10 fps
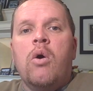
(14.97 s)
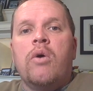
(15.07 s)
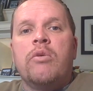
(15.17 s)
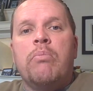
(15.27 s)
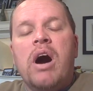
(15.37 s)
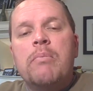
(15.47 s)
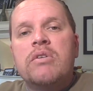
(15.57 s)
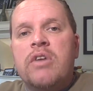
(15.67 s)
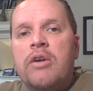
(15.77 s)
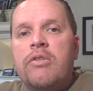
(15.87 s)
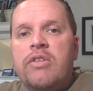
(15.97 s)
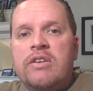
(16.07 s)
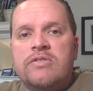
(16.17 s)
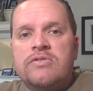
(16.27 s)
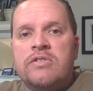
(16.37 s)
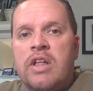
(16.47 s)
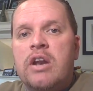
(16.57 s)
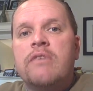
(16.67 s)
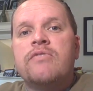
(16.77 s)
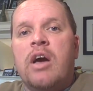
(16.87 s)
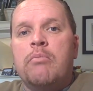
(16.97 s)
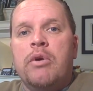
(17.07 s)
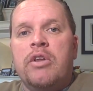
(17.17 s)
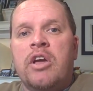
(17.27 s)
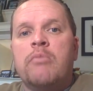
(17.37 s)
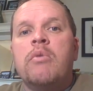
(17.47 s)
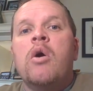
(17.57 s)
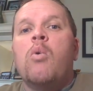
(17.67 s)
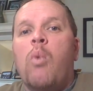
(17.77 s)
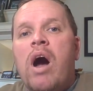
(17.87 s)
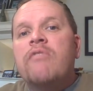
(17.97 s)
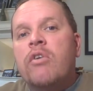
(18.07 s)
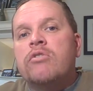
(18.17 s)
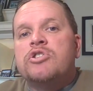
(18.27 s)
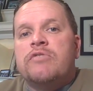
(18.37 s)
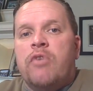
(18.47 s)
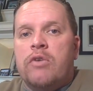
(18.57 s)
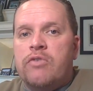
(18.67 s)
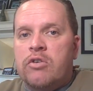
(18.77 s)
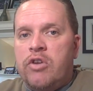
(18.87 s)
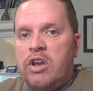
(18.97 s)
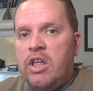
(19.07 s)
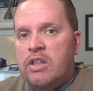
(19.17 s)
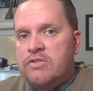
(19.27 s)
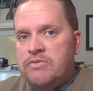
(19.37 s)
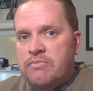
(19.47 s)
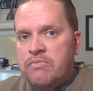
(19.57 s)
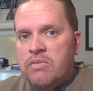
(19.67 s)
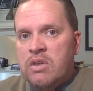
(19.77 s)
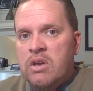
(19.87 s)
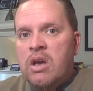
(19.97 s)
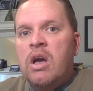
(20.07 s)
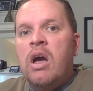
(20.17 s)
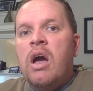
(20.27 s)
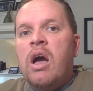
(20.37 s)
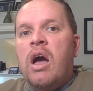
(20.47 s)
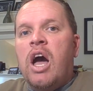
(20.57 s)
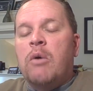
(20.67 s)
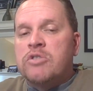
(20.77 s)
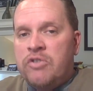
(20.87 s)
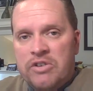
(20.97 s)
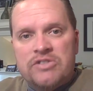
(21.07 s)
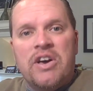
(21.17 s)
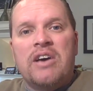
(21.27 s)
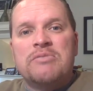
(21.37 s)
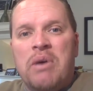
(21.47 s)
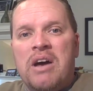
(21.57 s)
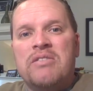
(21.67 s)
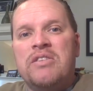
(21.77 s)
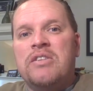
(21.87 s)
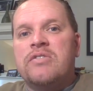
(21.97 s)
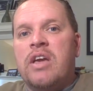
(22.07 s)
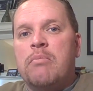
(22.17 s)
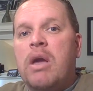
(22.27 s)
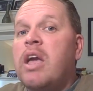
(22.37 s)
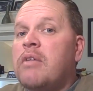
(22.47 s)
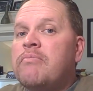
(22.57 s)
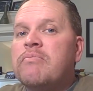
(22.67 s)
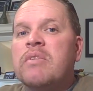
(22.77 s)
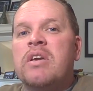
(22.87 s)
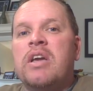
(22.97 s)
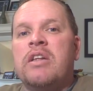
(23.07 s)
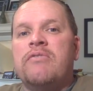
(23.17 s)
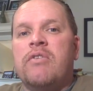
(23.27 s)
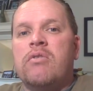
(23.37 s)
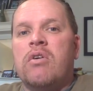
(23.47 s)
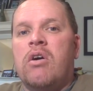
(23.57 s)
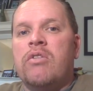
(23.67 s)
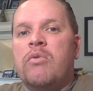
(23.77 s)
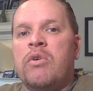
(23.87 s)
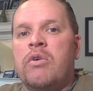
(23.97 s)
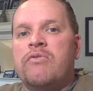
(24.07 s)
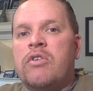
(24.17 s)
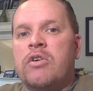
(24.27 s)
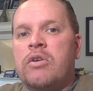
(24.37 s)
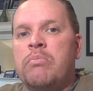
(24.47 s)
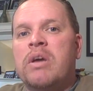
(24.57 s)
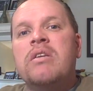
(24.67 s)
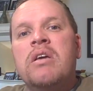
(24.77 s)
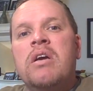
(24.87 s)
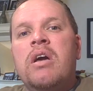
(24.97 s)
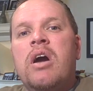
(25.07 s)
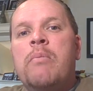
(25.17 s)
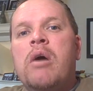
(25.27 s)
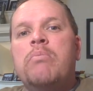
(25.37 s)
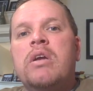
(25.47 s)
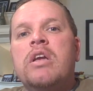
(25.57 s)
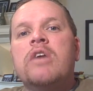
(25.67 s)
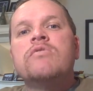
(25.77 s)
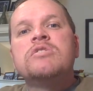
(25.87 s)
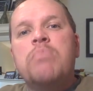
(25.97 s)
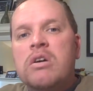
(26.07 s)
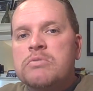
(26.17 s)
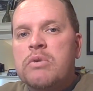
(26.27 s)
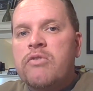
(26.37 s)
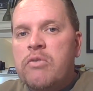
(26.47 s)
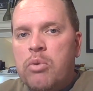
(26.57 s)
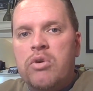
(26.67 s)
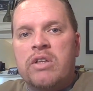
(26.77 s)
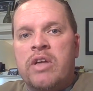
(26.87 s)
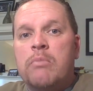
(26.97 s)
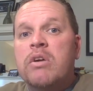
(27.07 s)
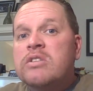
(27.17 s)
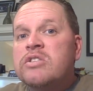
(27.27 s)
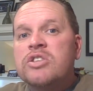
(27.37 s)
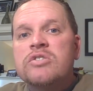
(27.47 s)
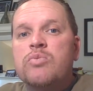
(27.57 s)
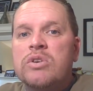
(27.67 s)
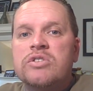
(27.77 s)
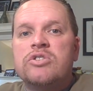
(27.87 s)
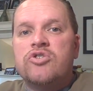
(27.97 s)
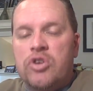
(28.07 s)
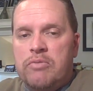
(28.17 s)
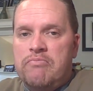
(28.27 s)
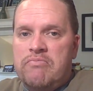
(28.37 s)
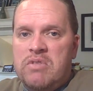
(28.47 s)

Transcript: on the Bob McDonnell thesis and not enough time building up why voters should vote for Creigh Deeds. I was criticized by the Deeds campaign in a phone call that went on for a good bit about being irresponsible for reporting that because it just wasn't true.